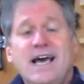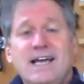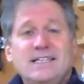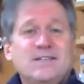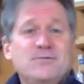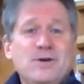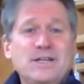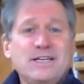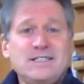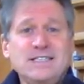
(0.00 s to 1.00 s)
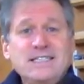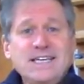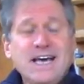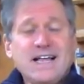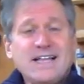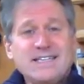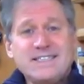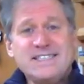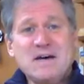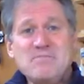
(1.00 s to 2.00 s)
And it's a fun little detail, and
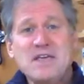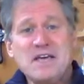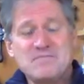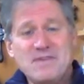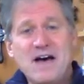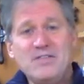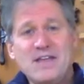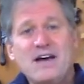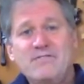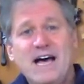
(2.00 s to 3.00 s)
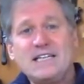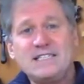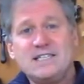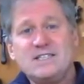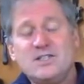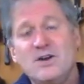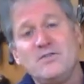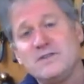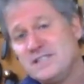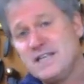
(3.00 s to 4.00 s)
there's something about that faceted
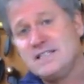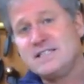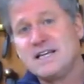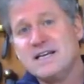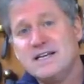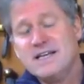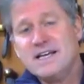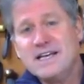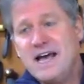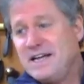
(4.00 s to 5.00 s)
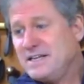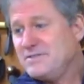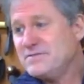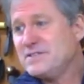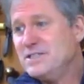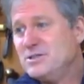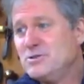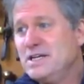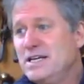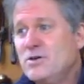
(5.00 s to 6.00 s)
surface that's kind of
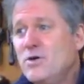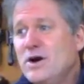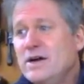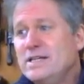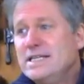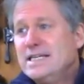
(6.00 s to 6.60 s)
intriguing or